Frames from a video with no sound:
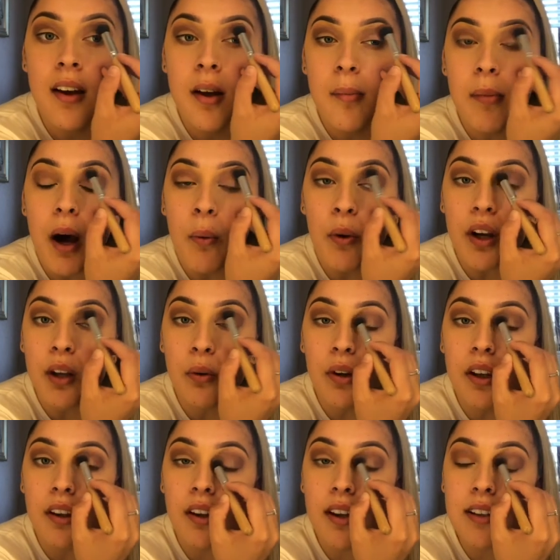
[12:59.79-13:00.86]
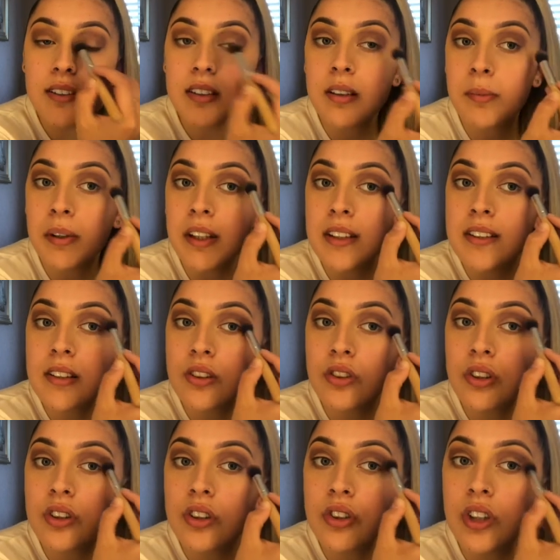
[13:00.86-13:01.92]
but I want to go to the rest of the places
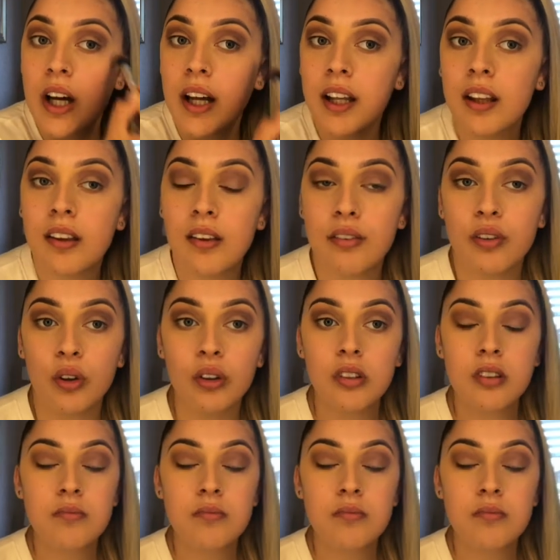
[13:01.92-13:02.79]
just to try the food.